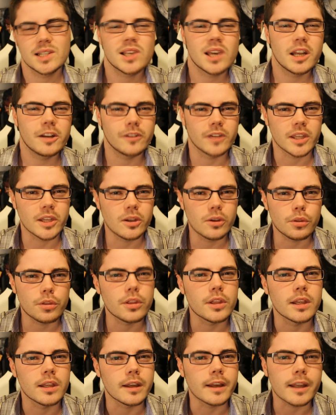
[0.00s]
It's kind of a cute
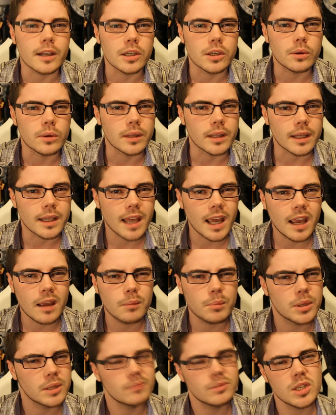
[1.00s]
thing you can do in the
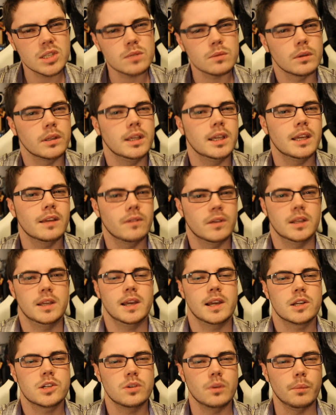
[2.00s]
game, but it doesn't really give any
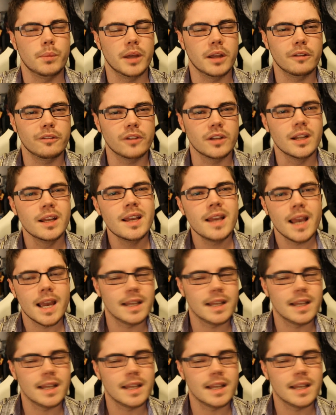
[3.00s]
actual benefit,